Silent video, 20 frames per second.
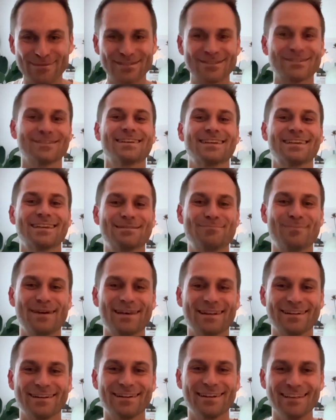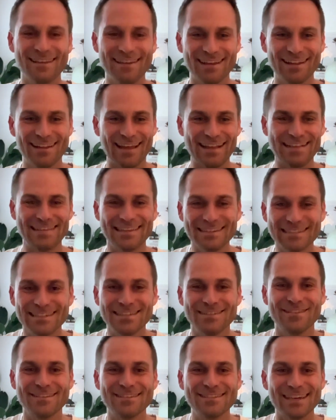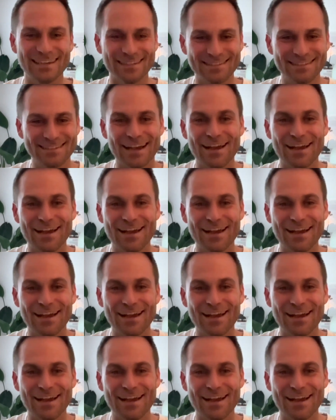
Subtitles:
is going to get better. Like, this is fantastic.